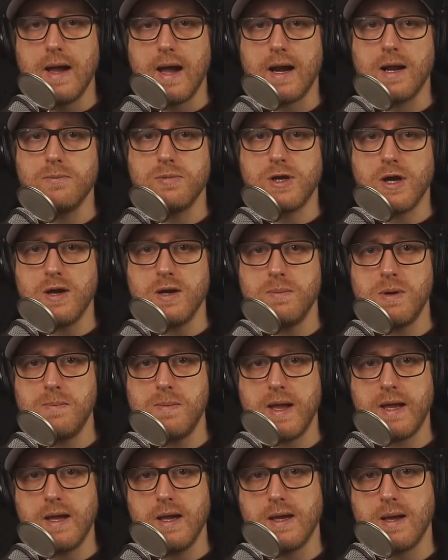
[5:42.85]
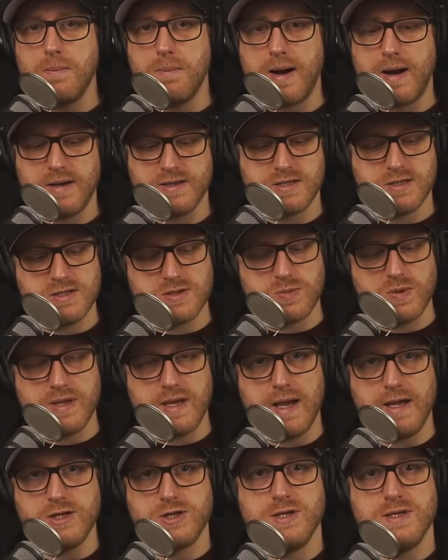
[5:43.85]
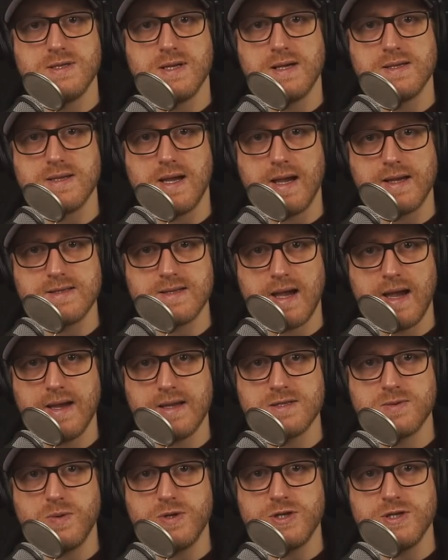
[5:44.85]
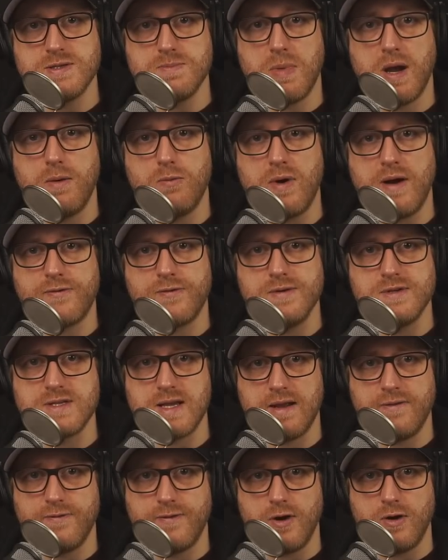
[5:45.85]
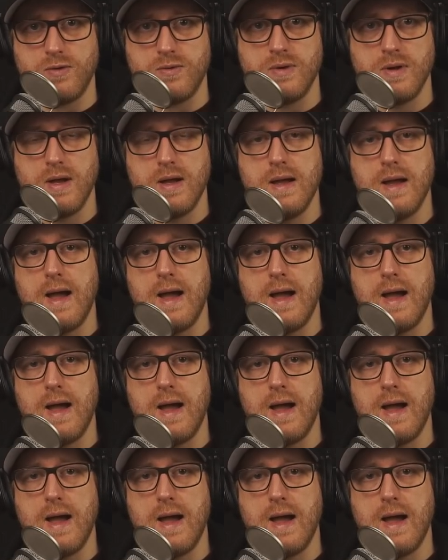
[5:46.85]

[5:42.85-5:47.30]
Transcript: and I'm going to be making comparisons with the HD6XX, which is my reference headphone,